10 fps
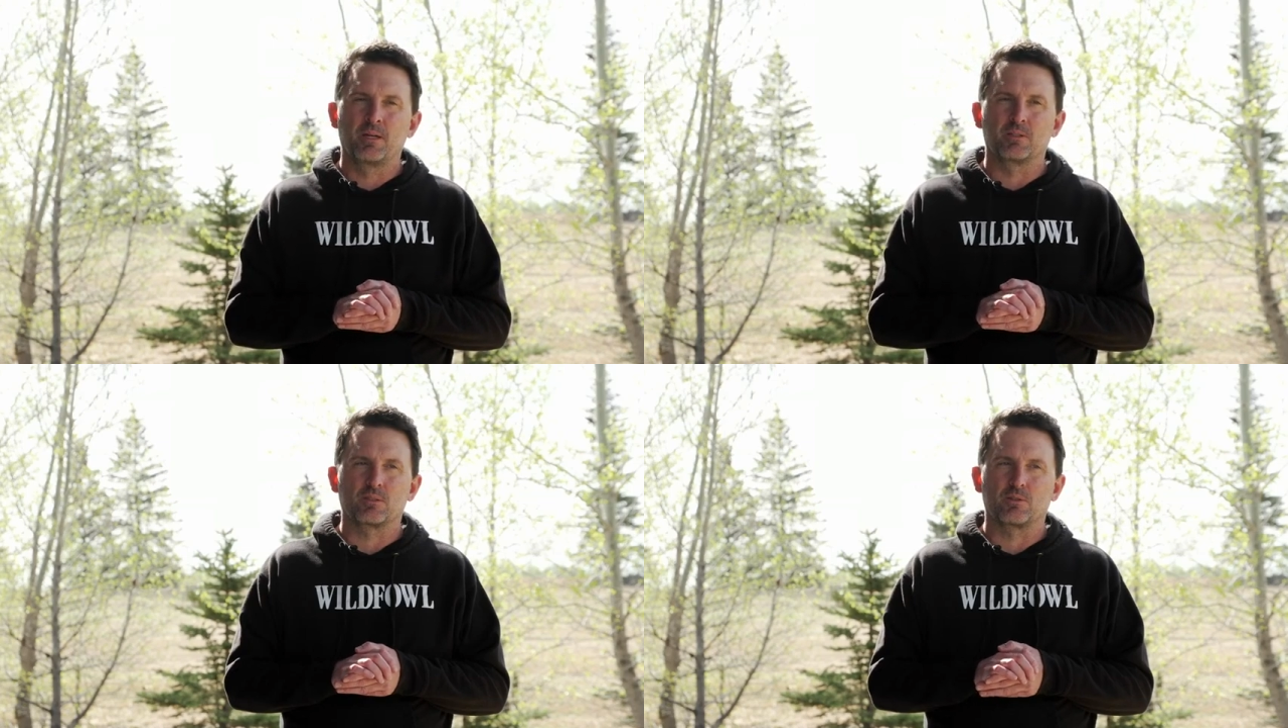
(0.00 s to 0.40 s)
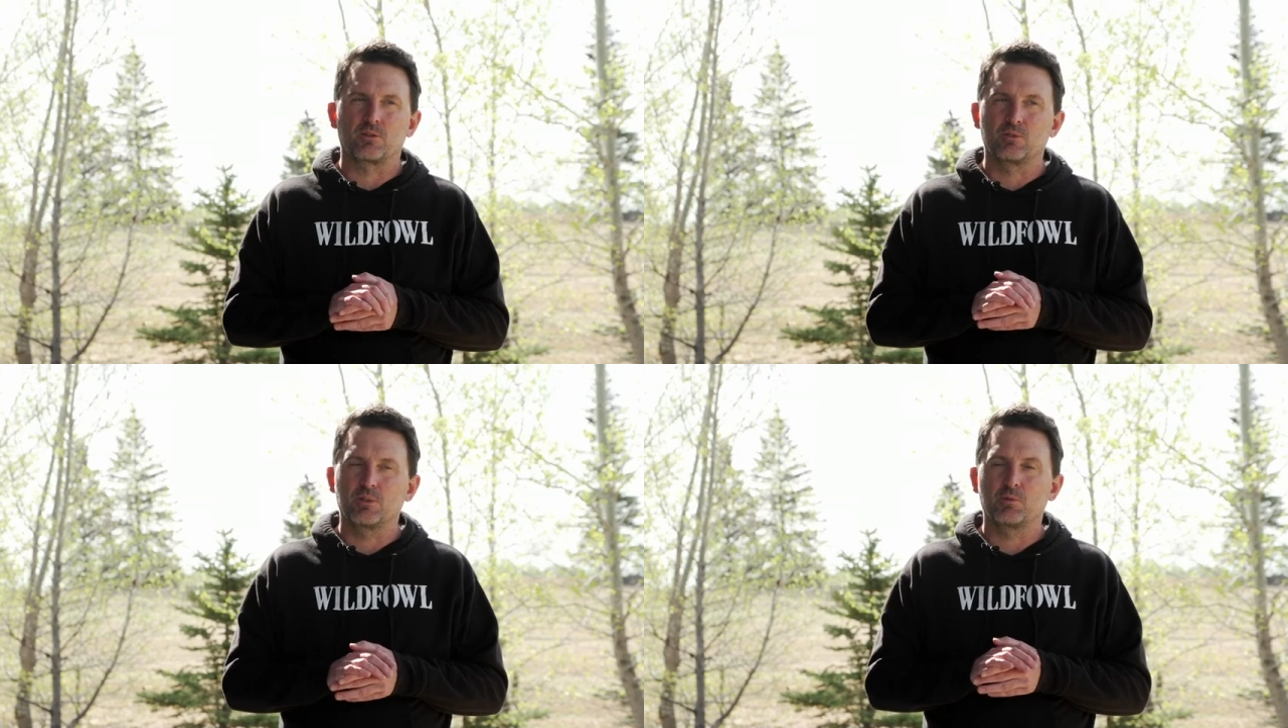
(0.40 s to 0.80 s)
It's a
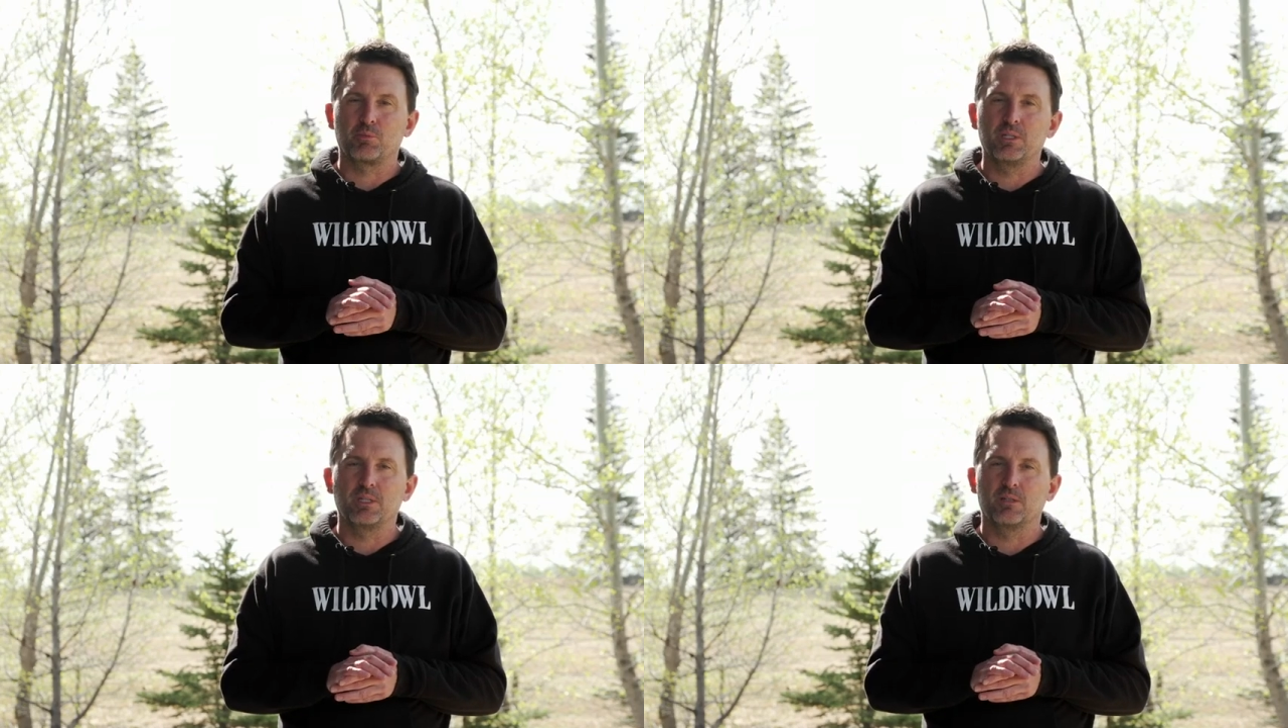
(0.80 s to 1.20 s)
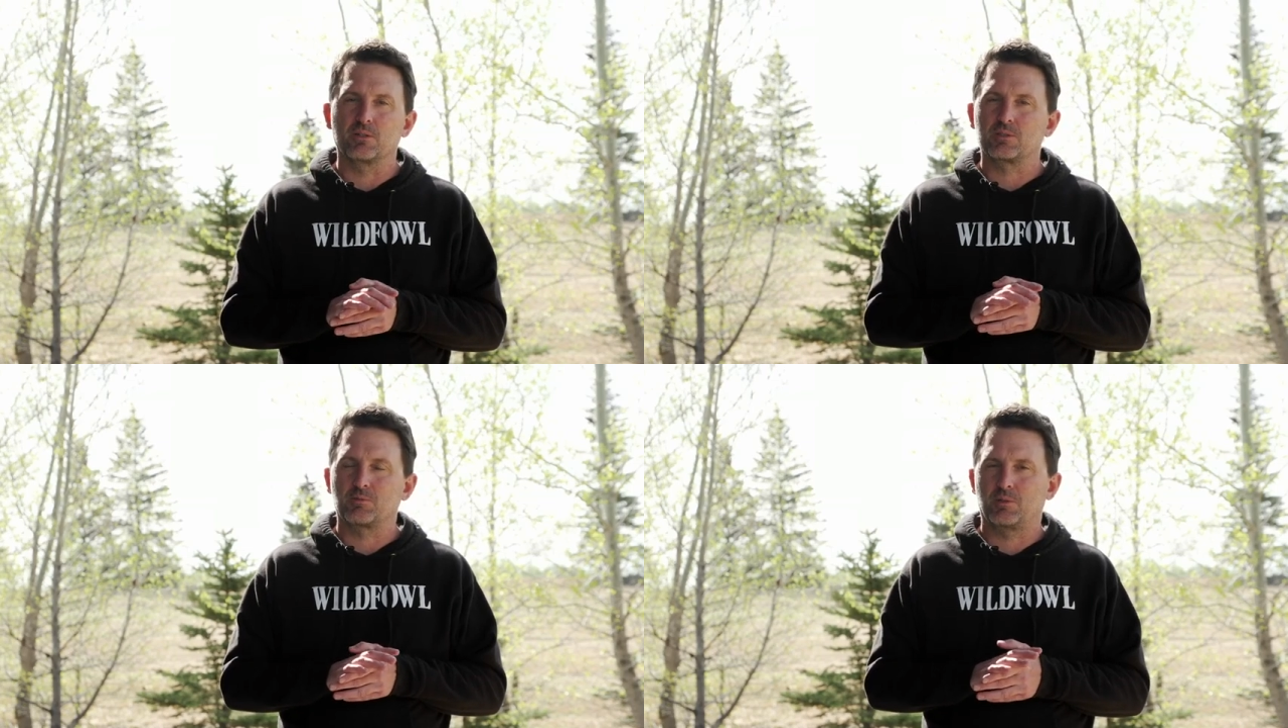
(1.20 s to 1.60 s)
thrill to be
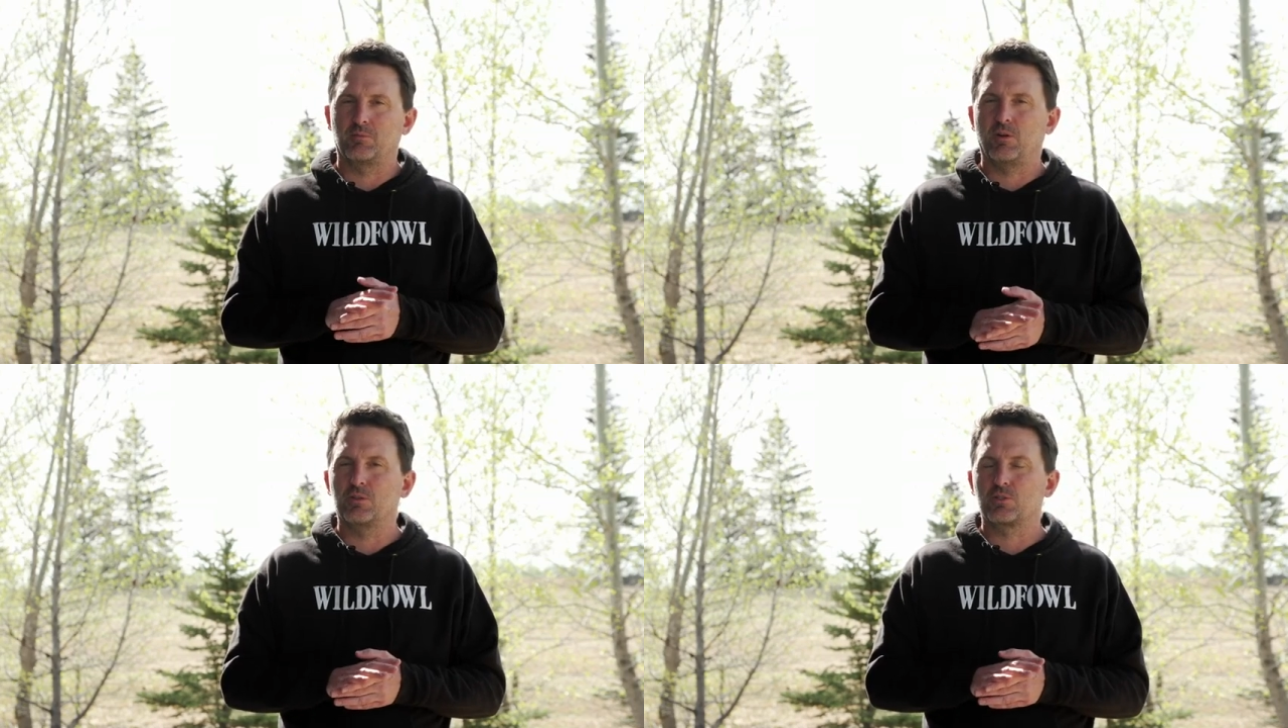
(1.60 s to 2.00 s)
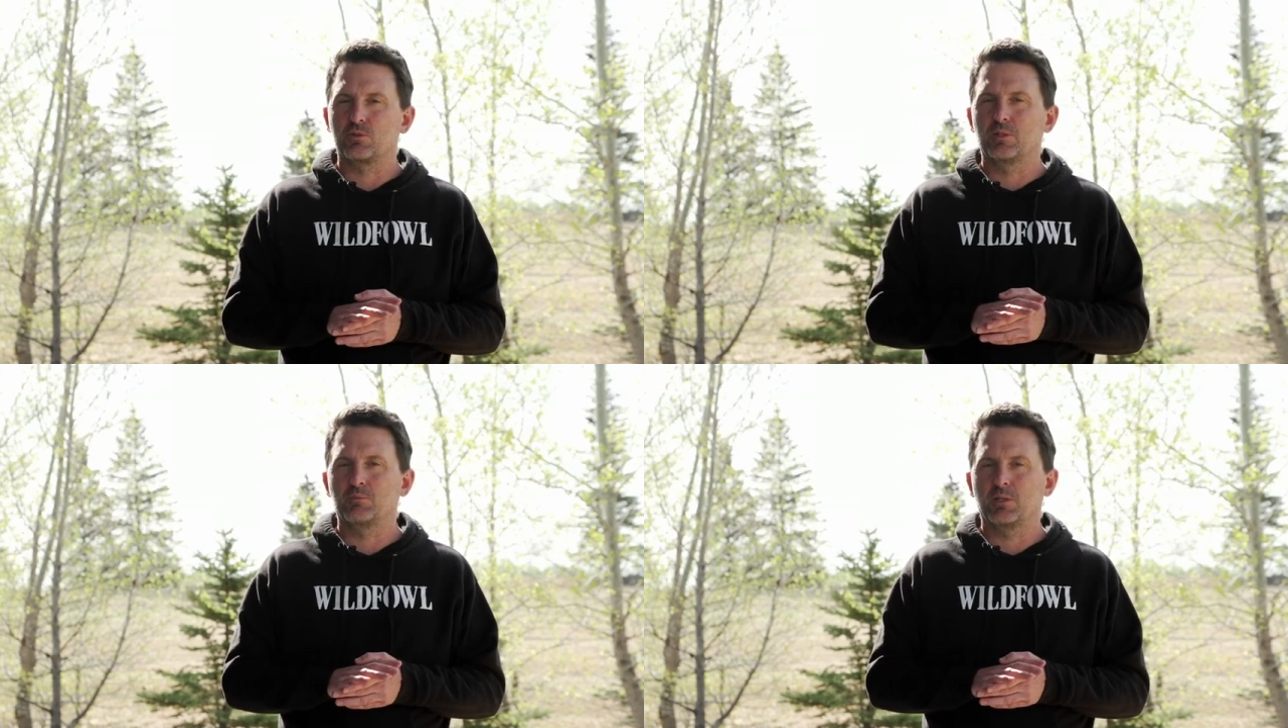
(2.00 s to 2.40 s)
here, something I've always
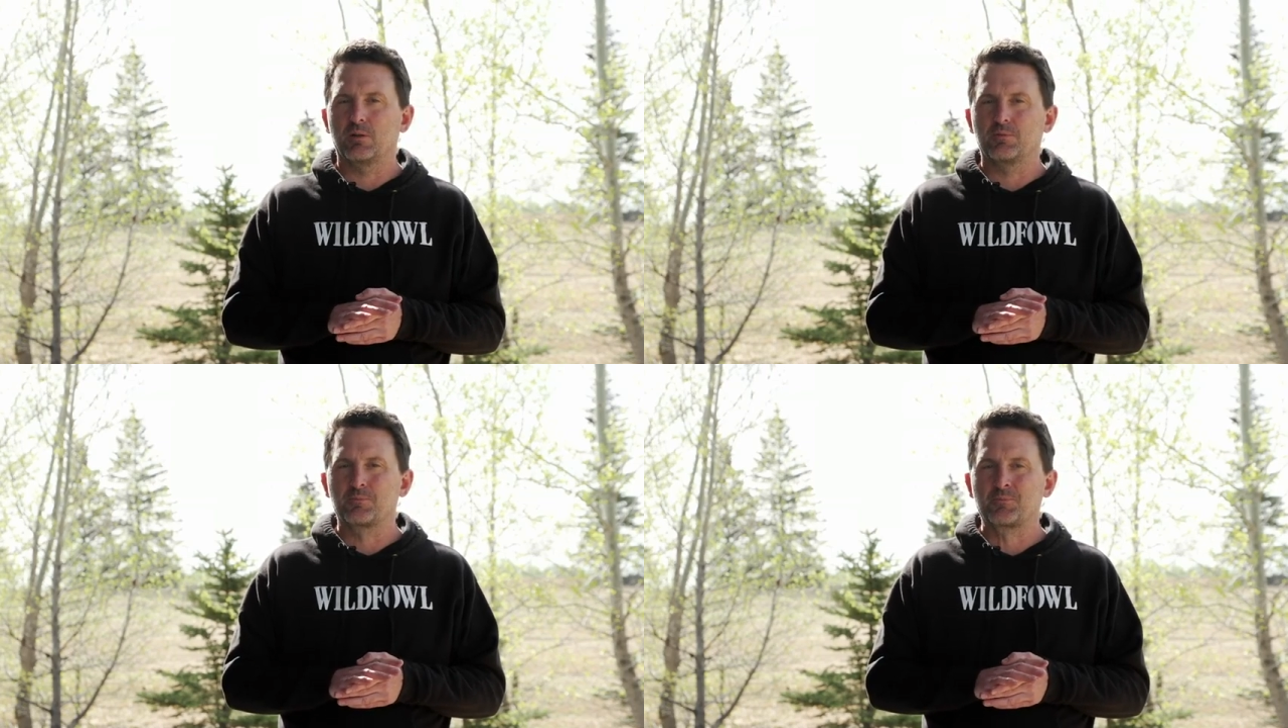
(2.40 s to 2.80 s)
dreamed of.